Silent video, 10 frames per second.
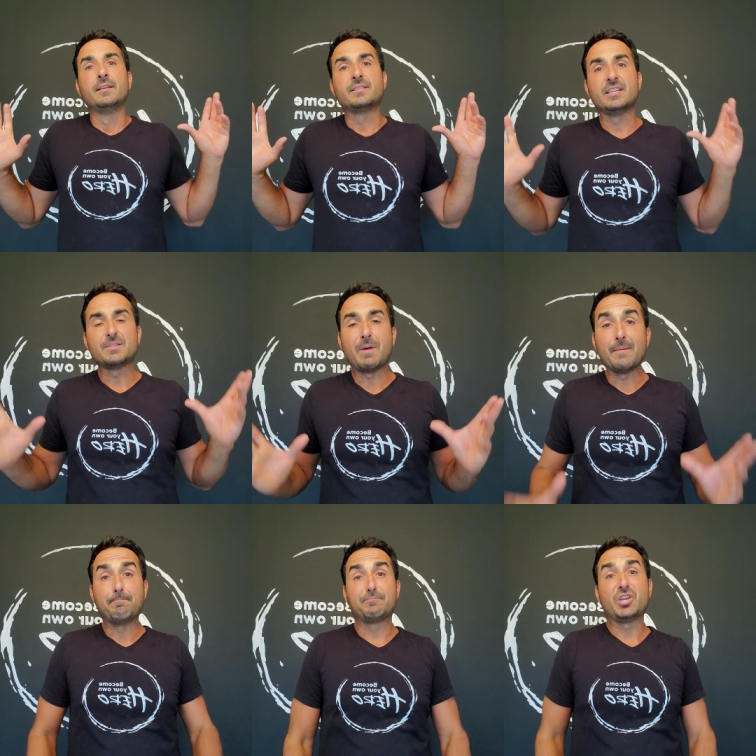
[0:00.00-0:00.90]
since
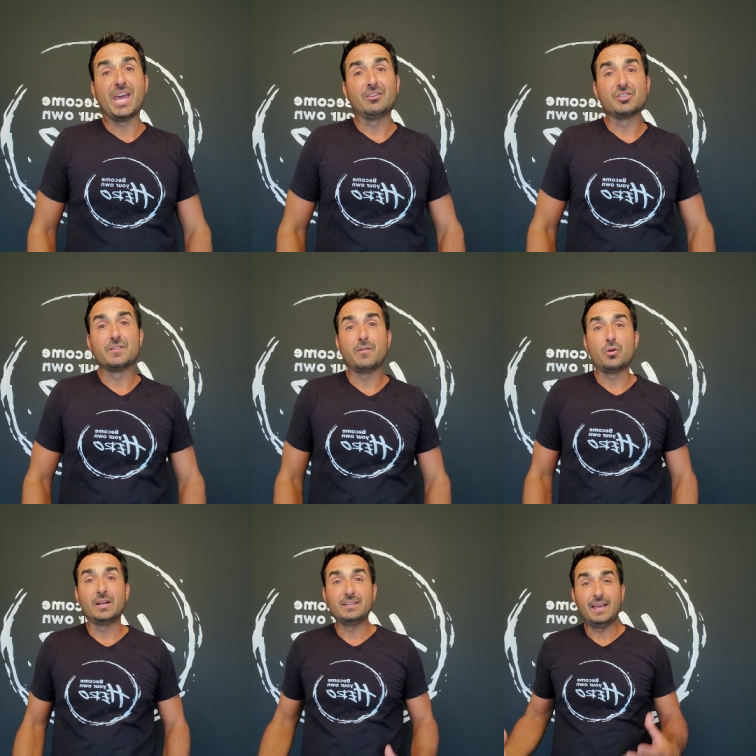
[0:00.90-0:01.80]
my channel is
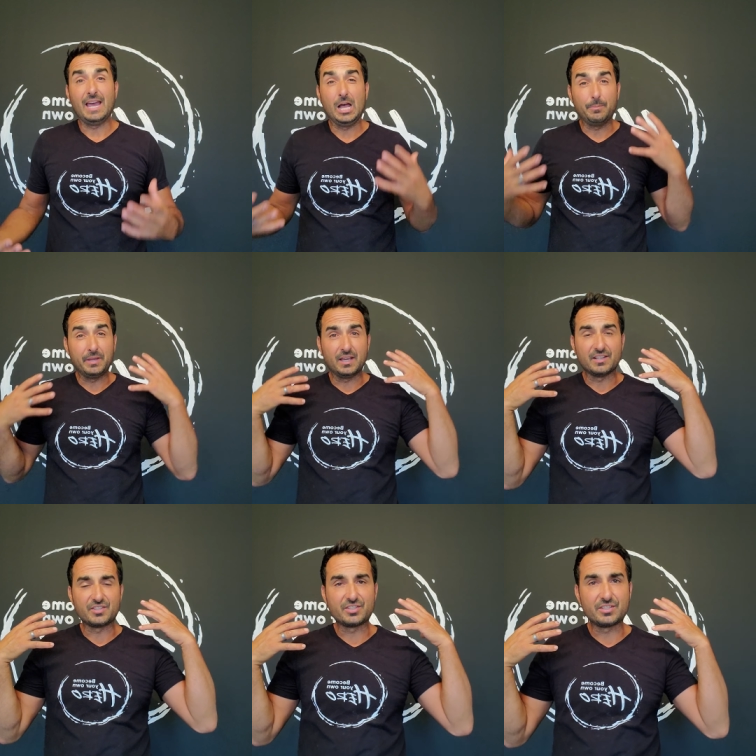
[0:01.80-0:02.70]
devoted to helping
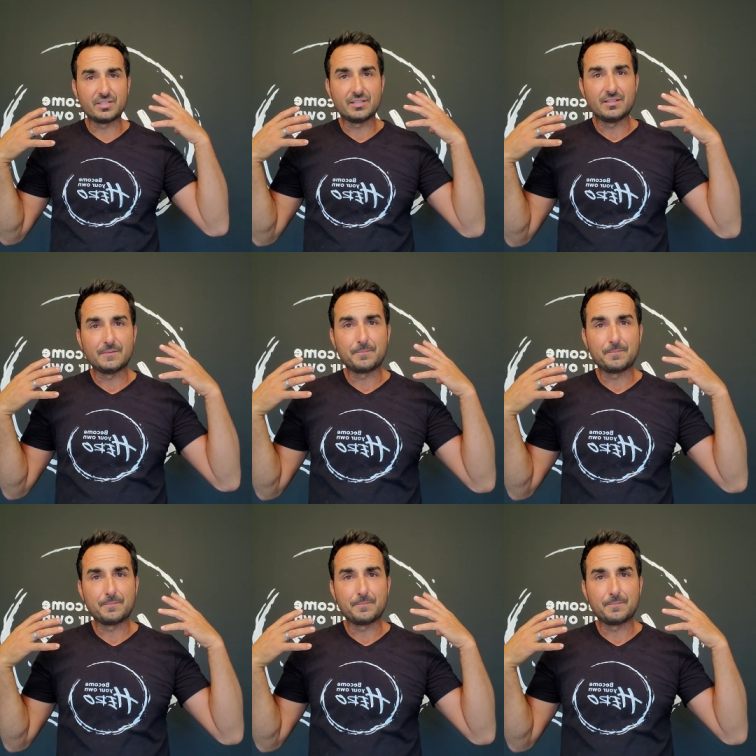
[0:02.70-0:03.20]
us